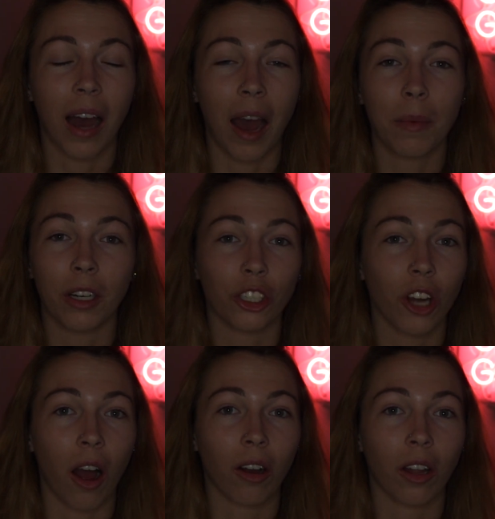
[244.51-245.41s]
I'm gonna
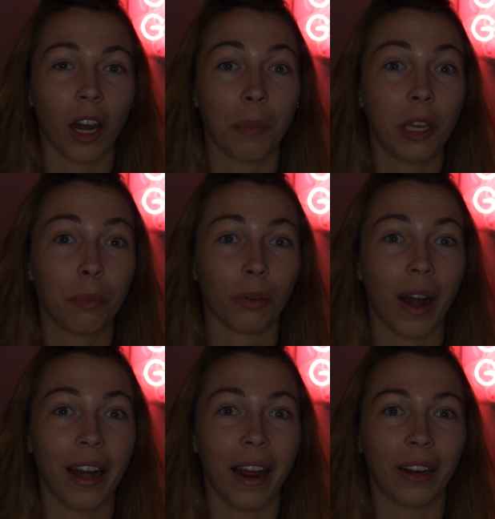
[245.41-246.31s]
shock a lot of people
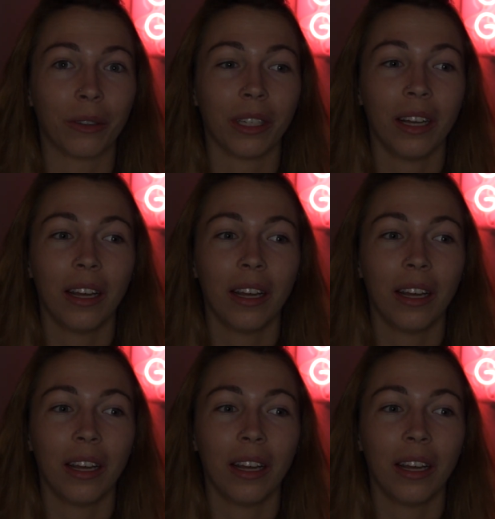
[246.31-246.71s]
right now.